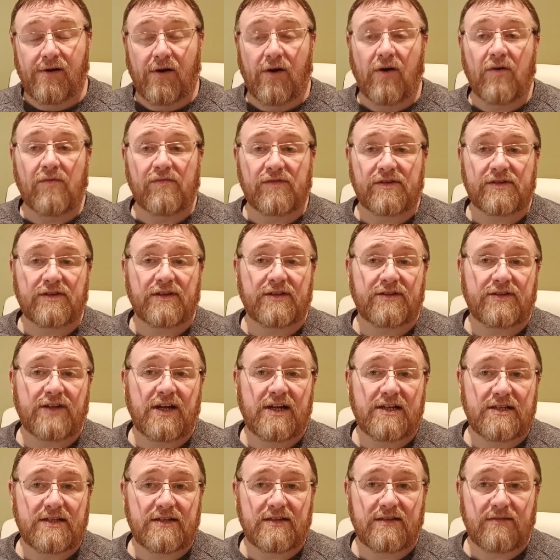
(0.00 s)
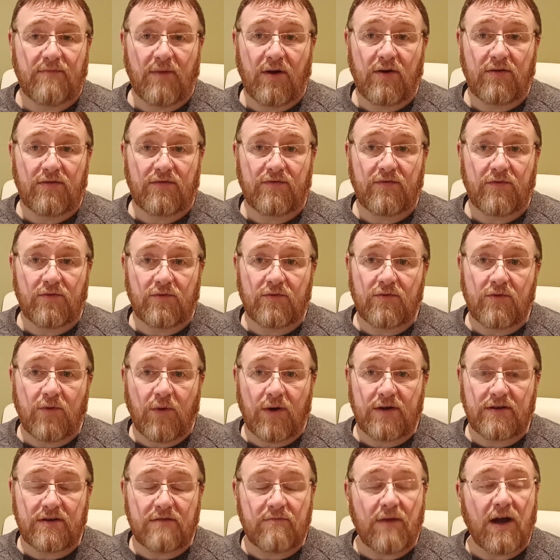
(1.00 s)
obviously changes the mouthfeel
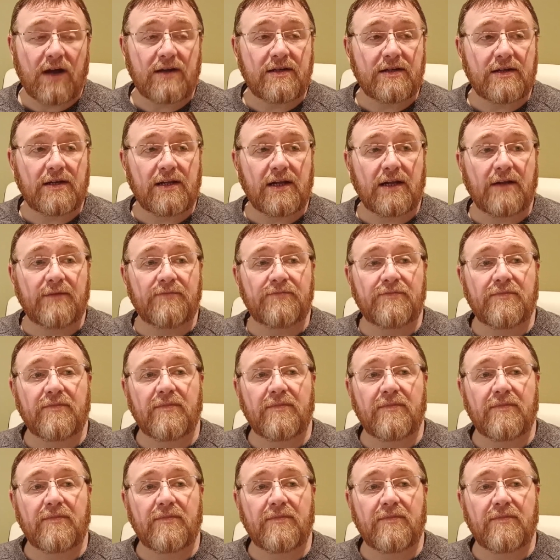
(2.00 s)
quite dramatically.